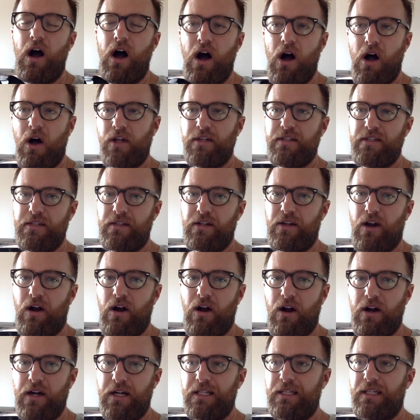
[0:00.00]
onto the
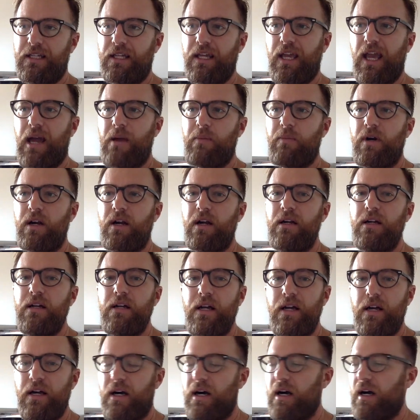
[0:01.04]
card in the camera,
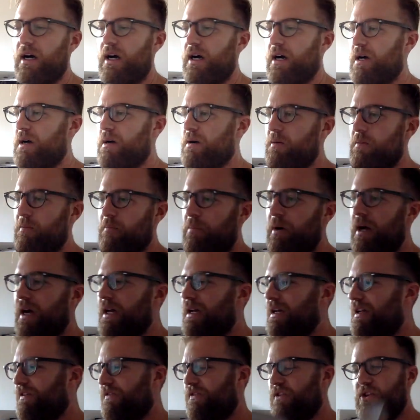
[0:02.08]

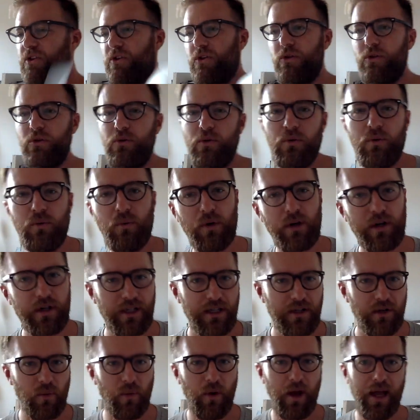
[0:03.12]
but if you work
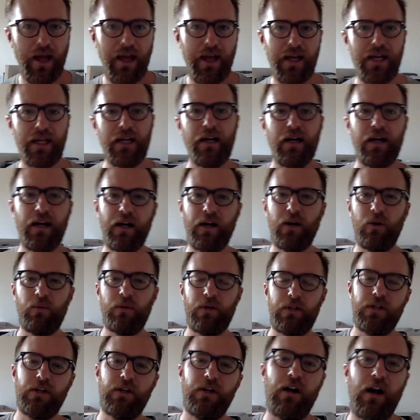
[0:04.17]
in a way
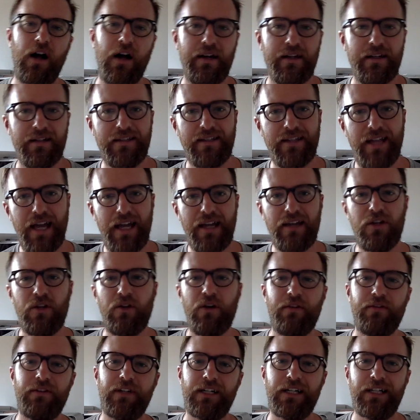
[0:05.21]
where you're on a set, you
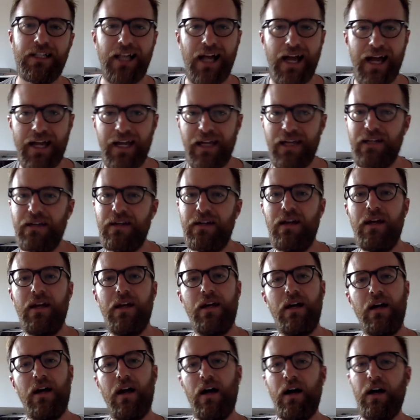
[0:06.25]
have a client,
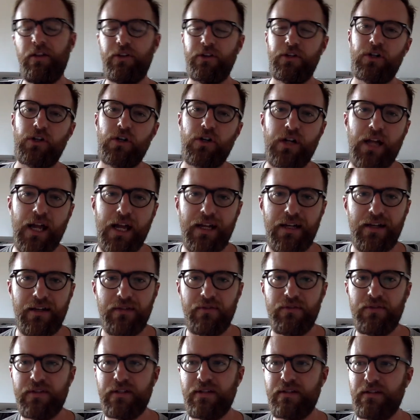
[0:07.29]
other
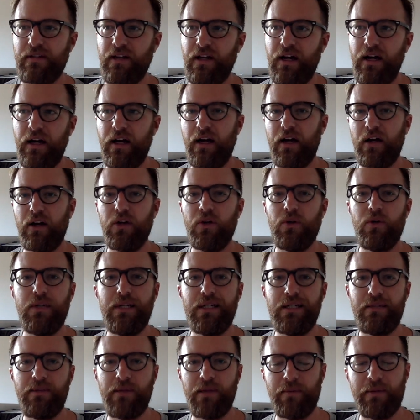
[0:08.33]
creatives who
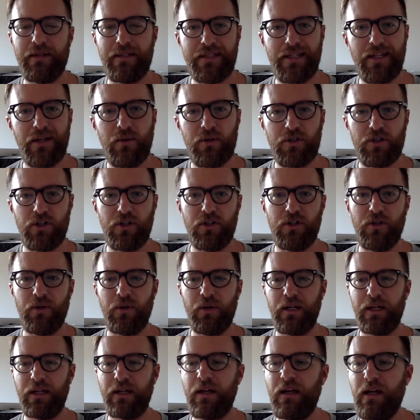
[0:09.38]
need to be able to see what you're
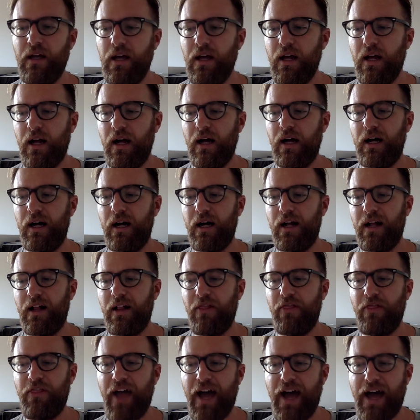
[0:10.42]
doing,
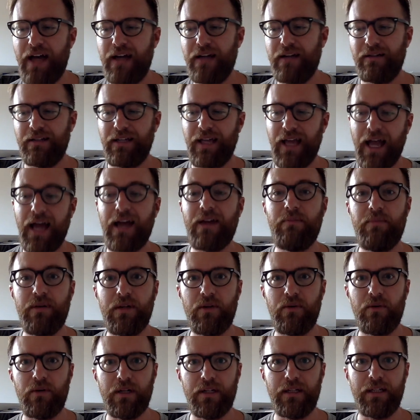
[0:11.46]
that can be
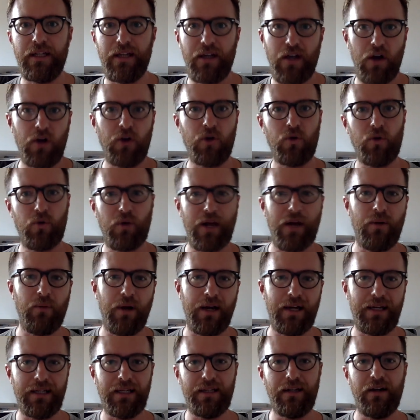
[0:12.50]
a really great
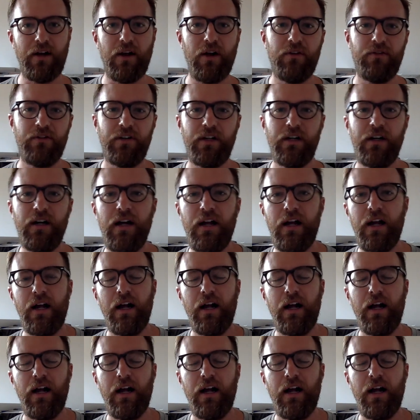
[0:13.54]
way to get it over.